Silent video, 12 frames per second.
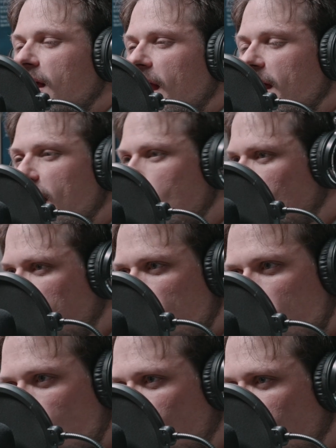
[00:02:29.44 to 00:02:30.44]
and I don't
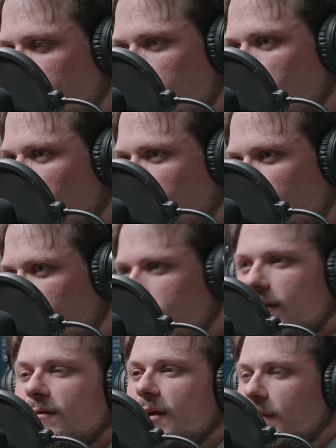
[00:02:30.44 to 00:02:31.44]
care what people
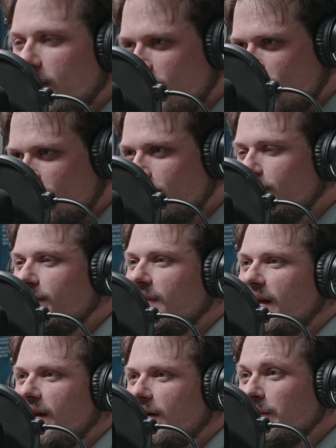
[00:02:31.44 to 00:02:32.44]
think, type of thing,
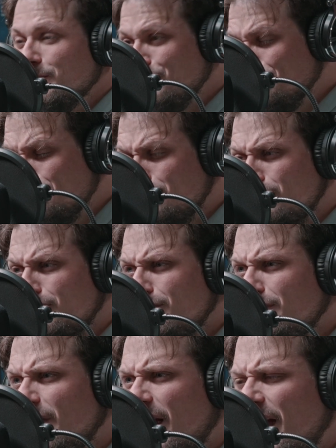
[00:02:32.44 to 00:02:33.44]
you know.
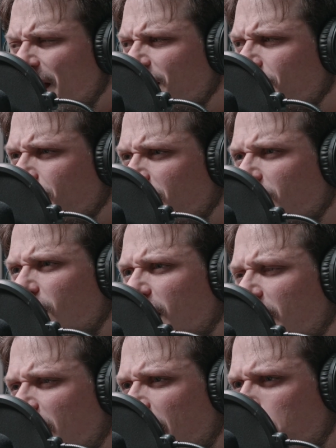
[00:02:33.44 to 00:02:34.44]
any you know that kind of